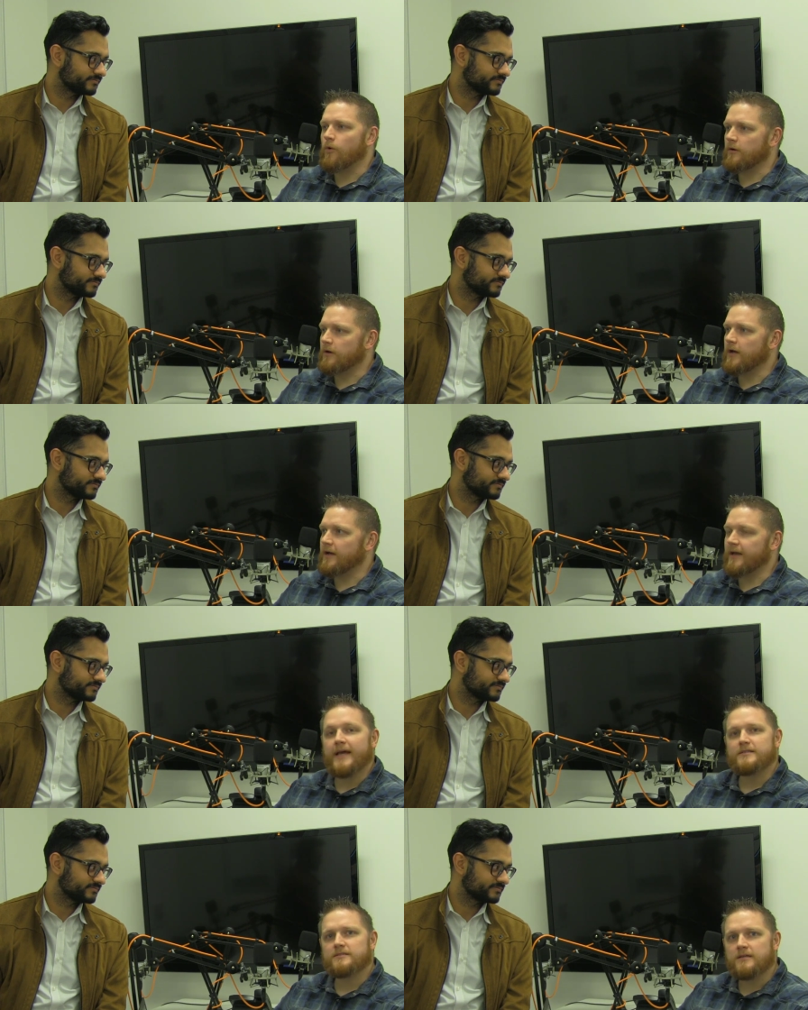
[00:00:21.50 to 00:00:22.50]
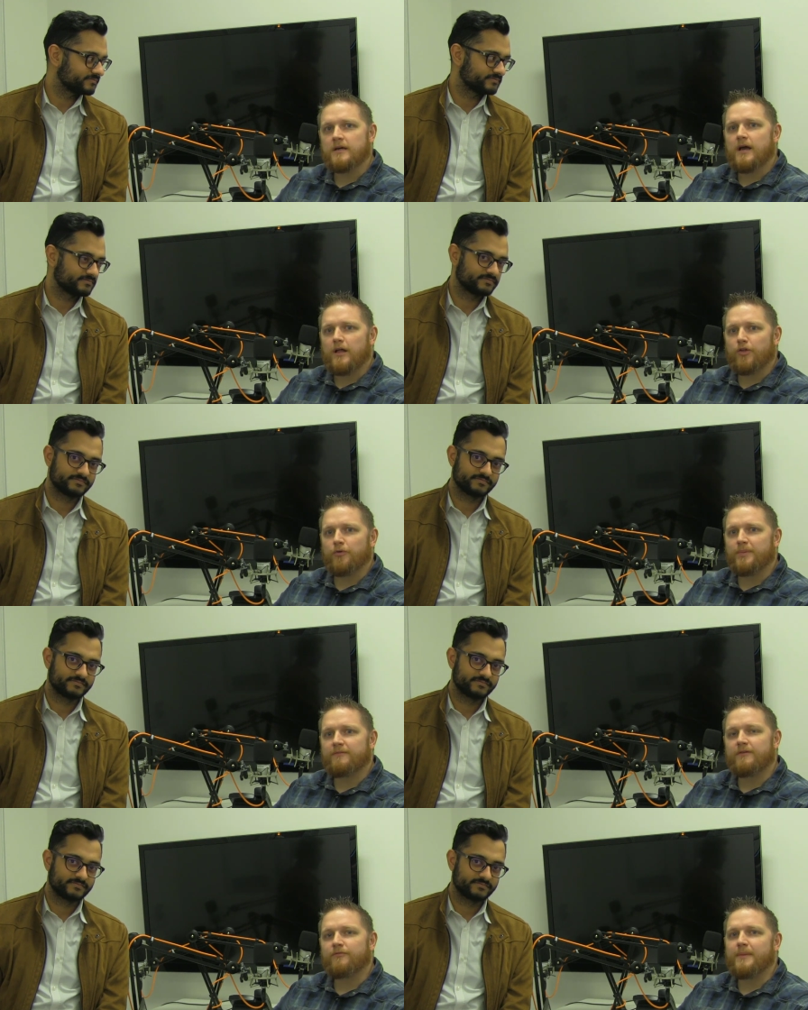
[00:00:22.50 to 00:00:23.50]
Speaker 1: or uh, I guess a little
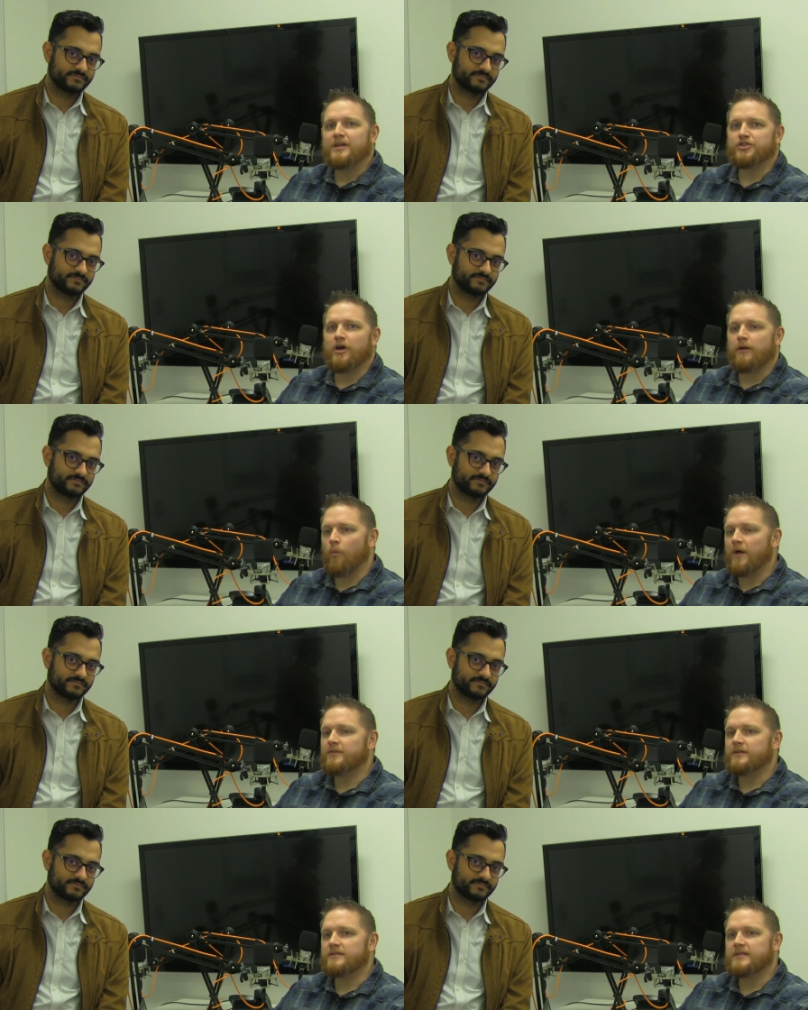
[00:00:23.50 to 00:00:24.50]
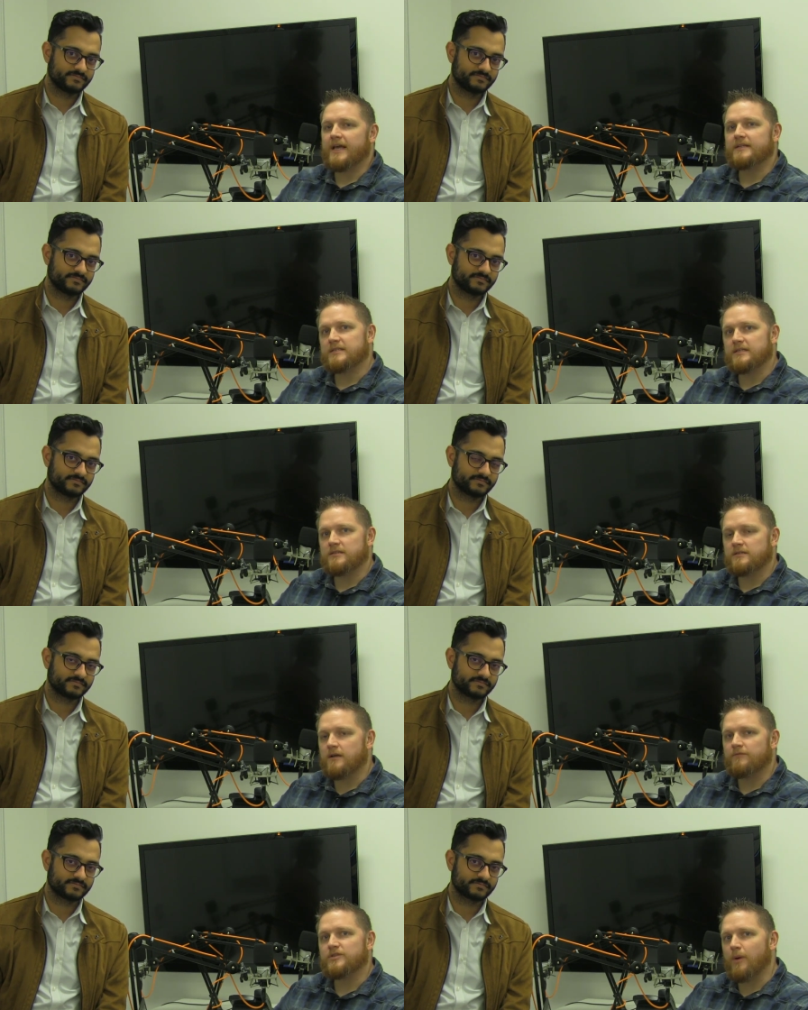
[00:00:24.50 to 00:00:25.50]
bit of information on what the second
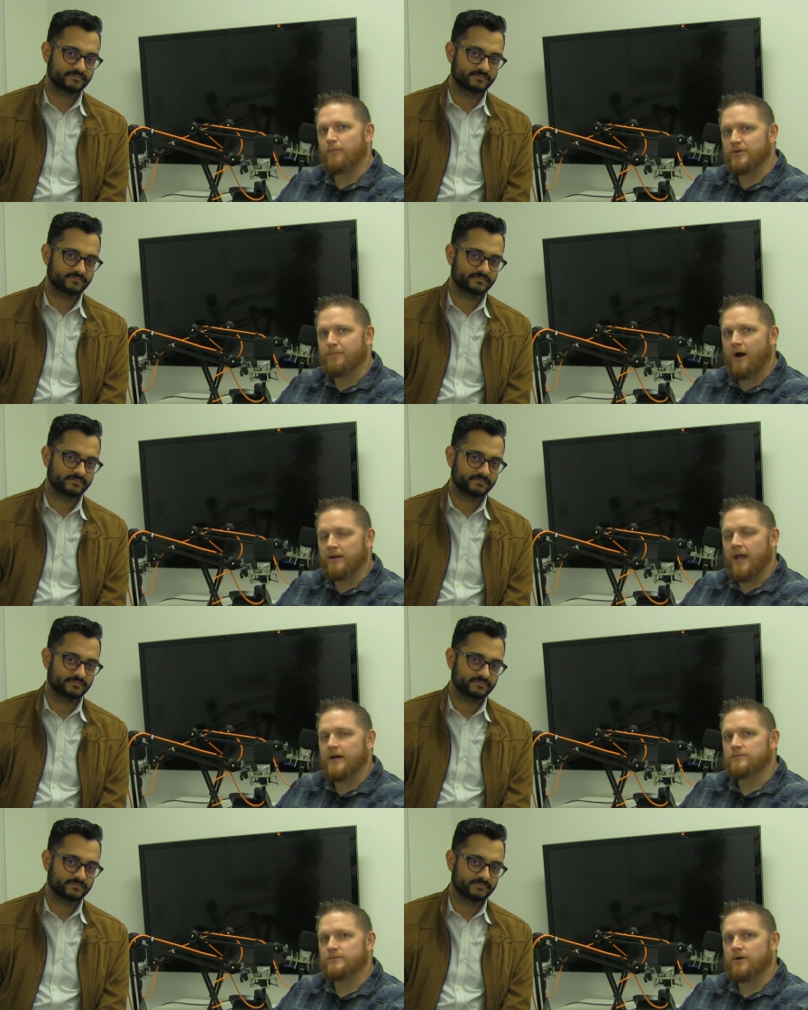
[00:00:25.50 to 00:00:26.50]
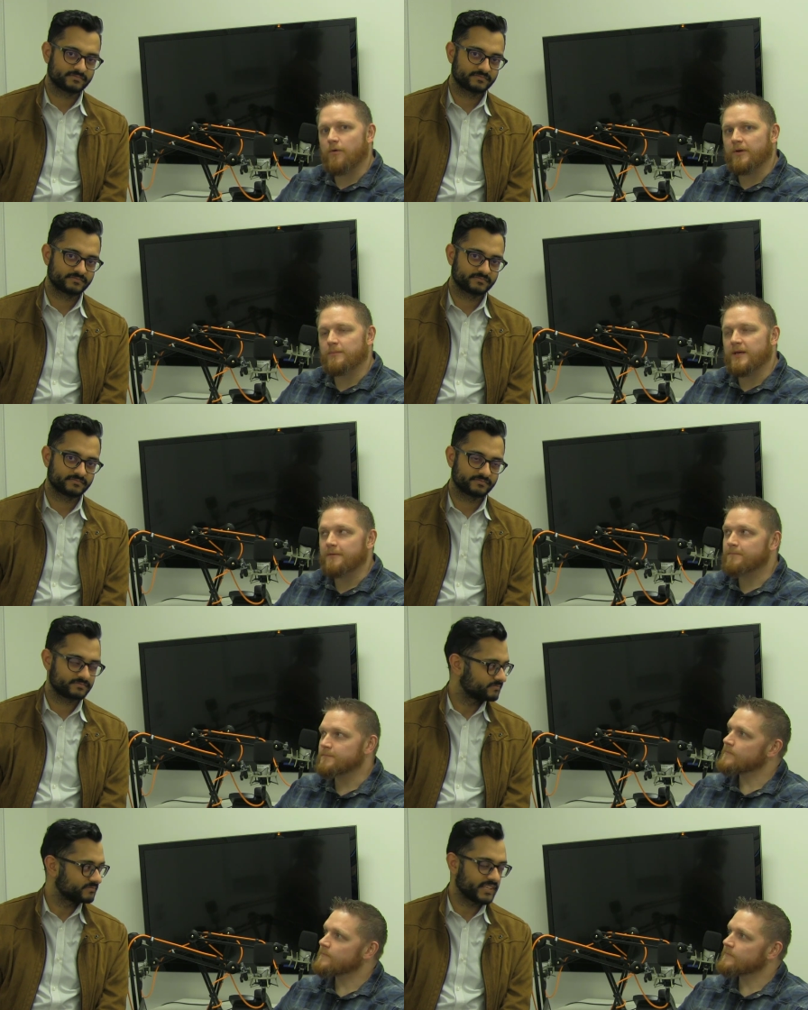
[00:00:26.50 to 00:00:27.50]
season of the Smartbridge podcast was going to be.
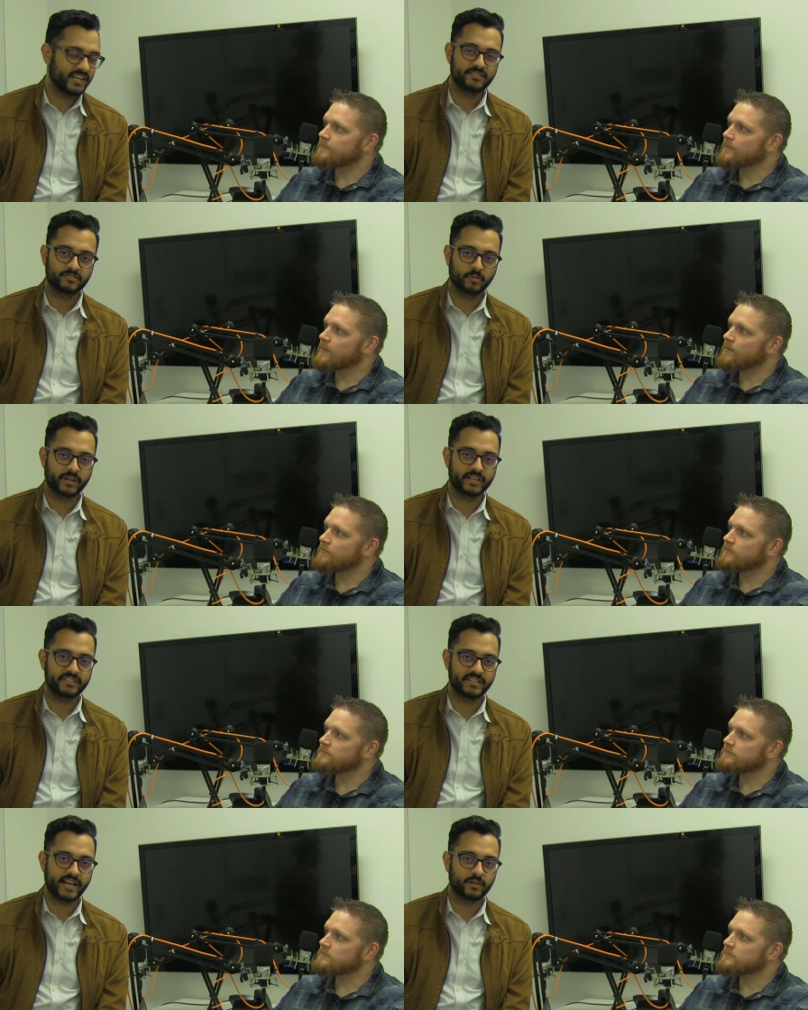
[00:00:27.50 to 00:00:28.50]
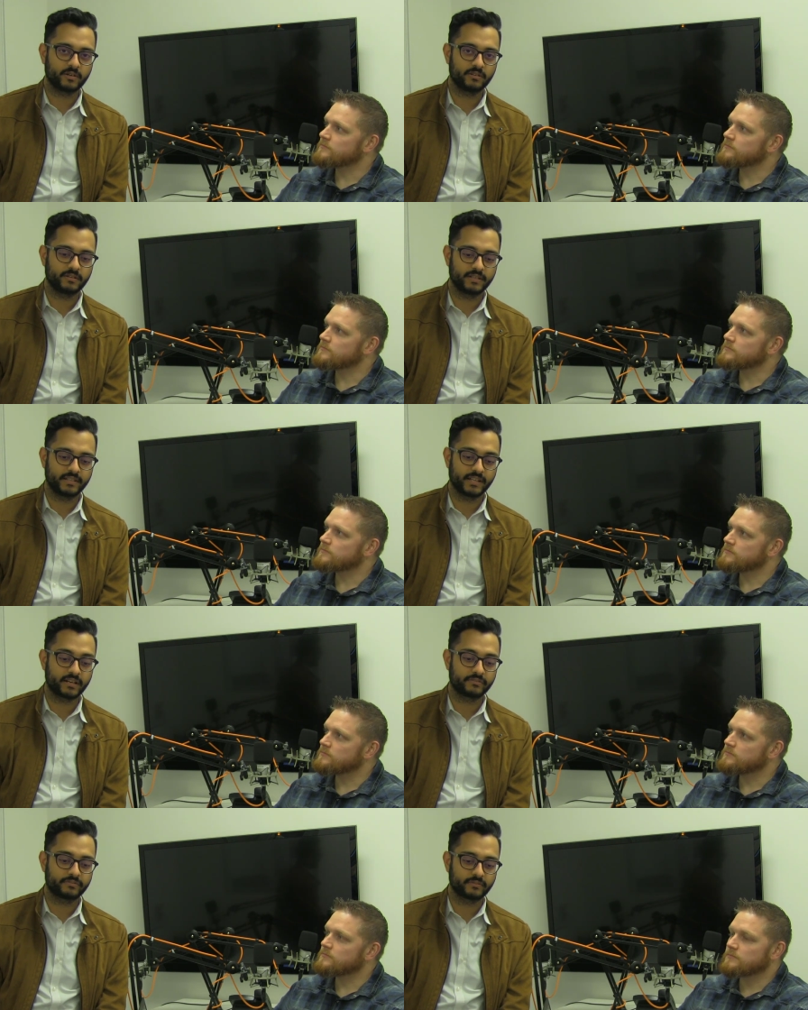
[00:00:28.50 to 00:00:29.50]
Speaker 2: Yeah, so we're going to tackle a
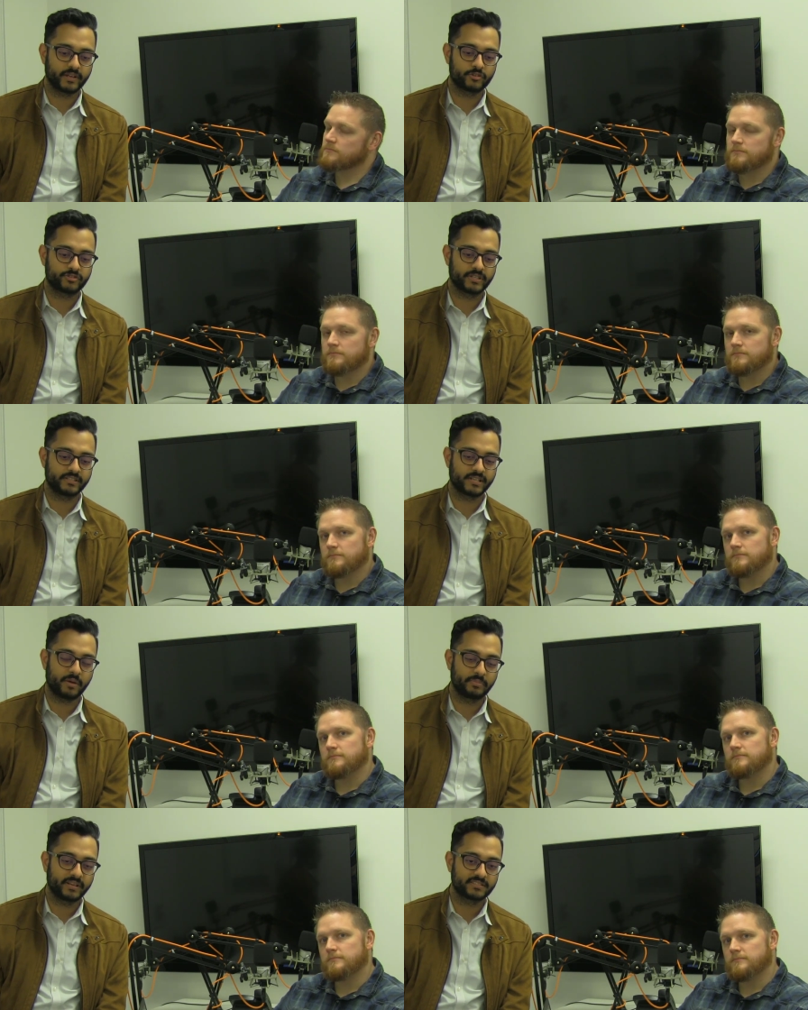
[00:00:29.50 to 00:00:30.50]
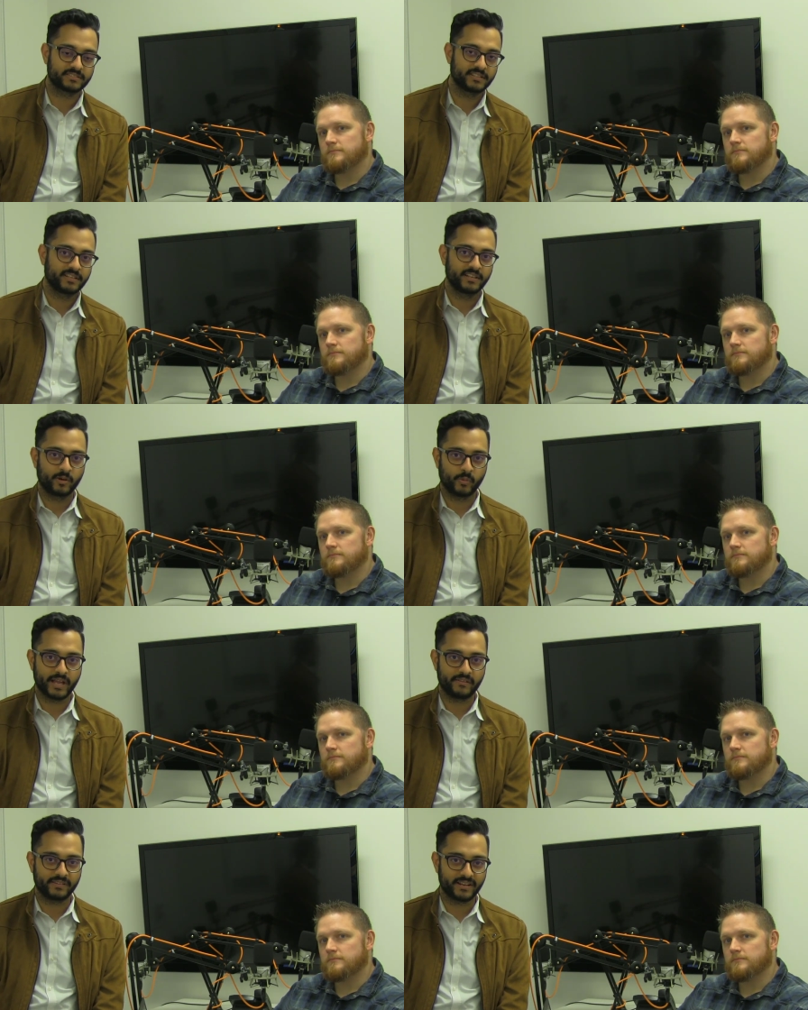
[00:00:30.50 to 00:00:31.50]
lot of interesting topics.
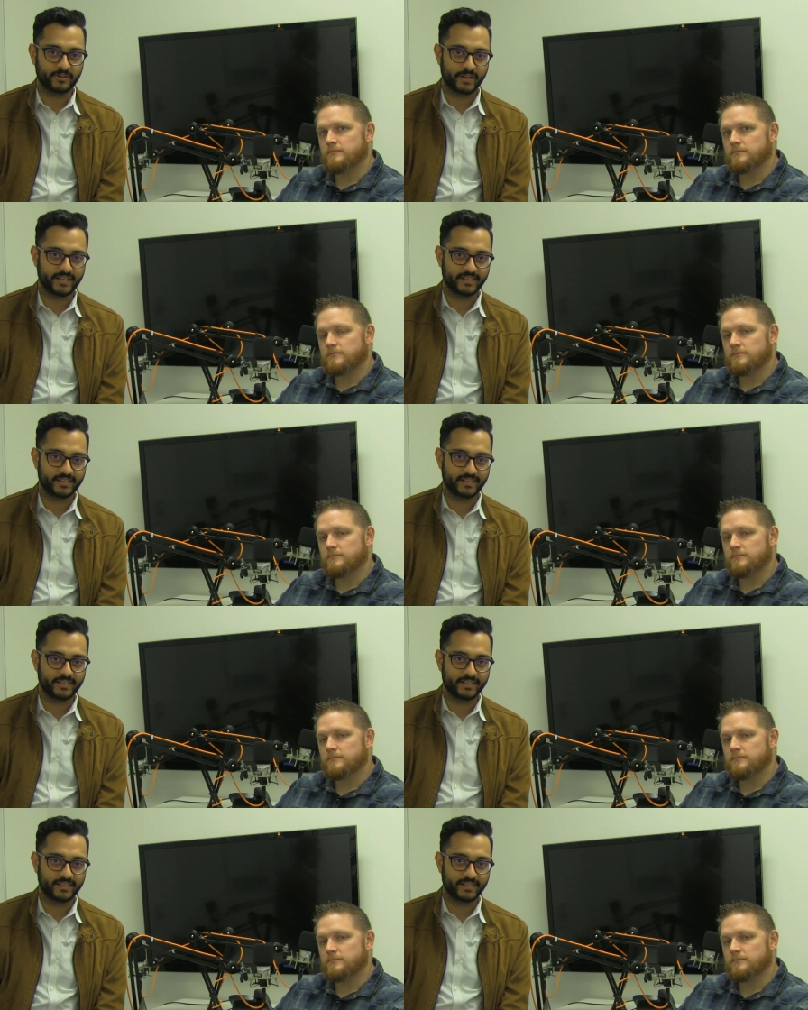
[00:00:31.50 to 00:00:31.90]
We have a lot of great